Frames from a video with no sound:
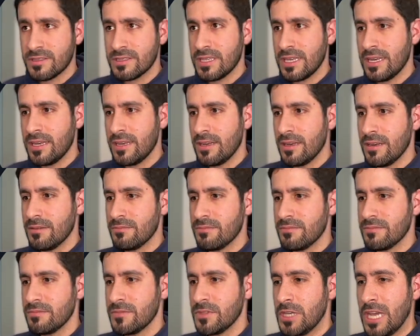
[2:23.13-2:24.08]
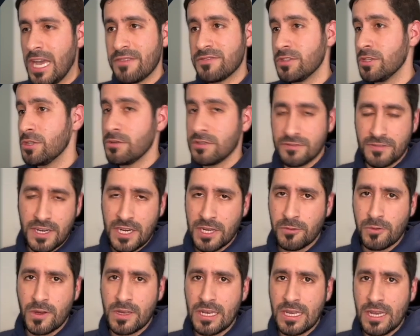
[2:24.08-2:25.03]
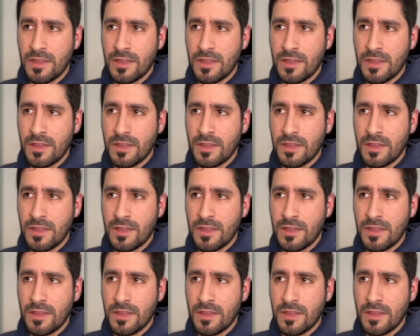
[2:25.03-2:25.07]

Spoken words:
you have to do it very quickly,